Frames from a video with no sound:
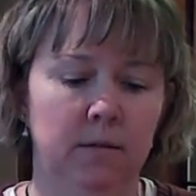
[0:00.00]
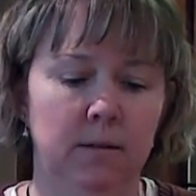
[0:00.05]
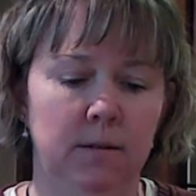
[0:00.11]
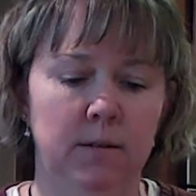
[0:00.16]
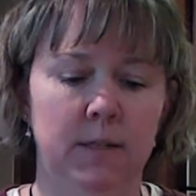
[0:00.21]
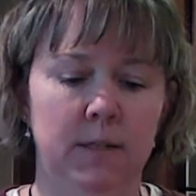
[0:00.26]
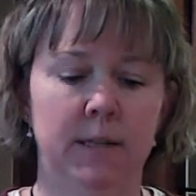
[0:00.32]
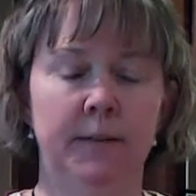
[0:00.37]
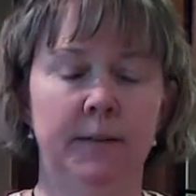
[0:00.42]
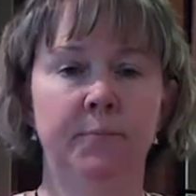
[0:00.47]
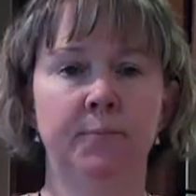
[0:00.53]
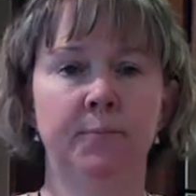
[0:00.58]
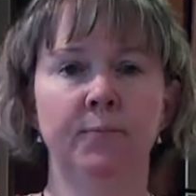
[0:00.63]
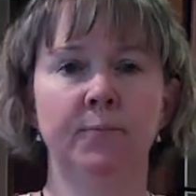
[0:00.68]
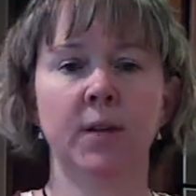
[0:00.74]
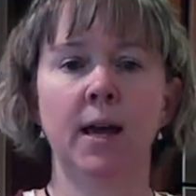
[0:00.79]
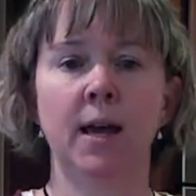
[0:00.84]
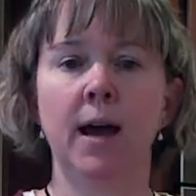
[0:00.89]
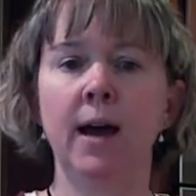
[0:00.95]
See,
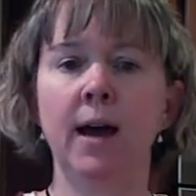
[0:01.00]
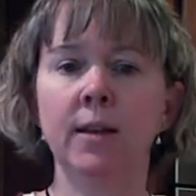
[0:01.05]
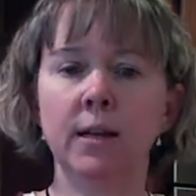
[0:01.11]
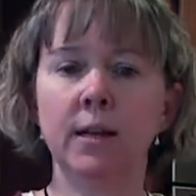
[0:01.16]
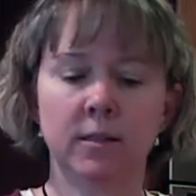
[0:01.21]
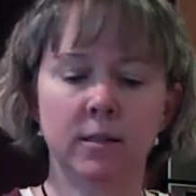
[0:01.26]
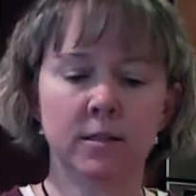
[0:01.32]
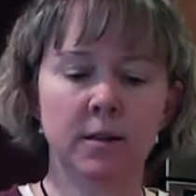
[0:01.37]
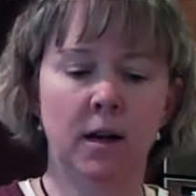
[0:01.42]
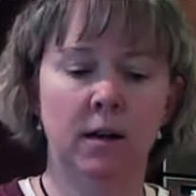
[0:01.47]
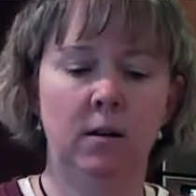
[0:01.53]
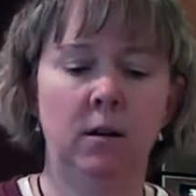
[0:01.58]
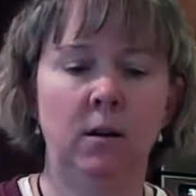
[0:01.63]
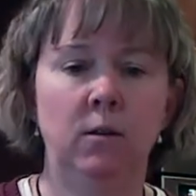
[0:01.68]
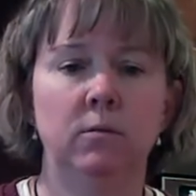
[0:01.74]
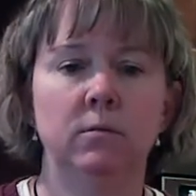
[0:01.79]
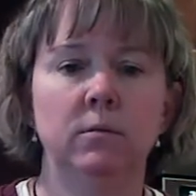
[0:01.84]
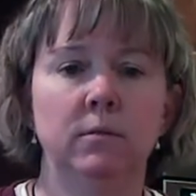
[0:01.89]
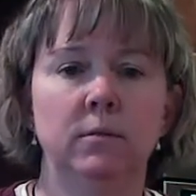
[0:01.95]
and it's not
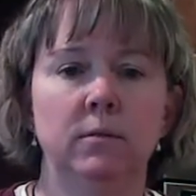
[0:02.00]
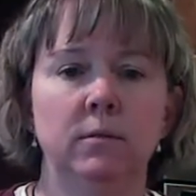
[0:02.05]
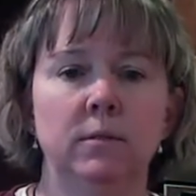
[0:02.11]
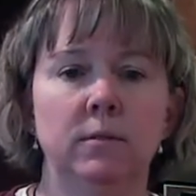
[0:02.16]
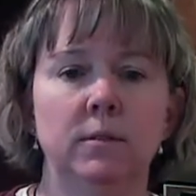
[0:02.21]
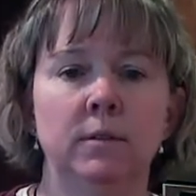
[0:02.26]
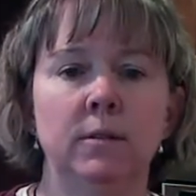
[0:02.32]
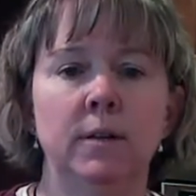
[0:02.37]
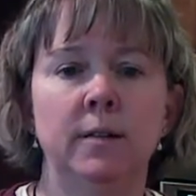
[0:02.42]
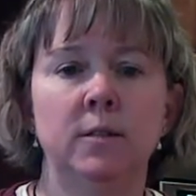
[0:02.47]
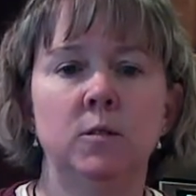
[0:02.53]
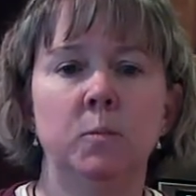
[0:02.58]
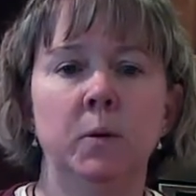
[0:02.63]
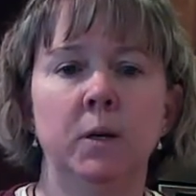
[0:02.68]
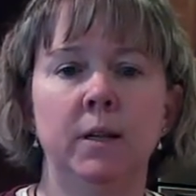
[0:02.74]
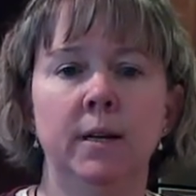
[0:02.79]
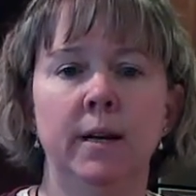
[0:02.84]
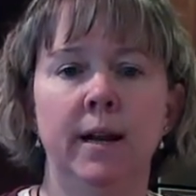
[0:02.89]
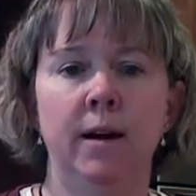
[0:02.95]

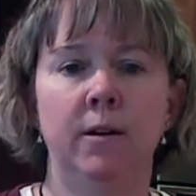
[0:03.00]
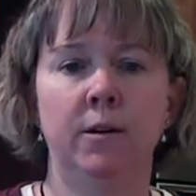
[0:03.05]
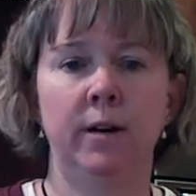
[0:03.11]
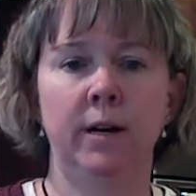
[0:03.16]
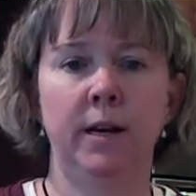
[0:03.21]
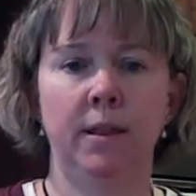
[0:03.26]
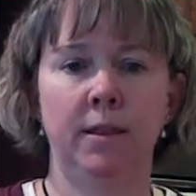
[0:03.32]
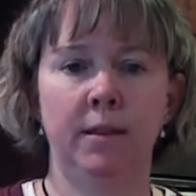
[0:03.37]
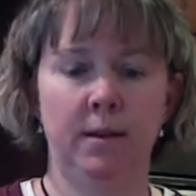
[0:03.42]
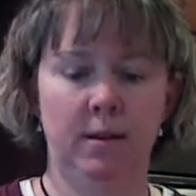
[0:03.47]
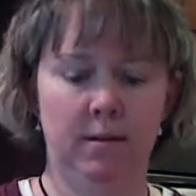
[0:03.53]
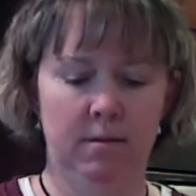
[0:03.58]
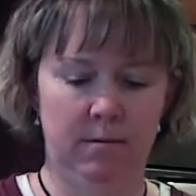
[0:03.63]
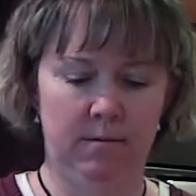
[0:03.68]
spilling out or anything.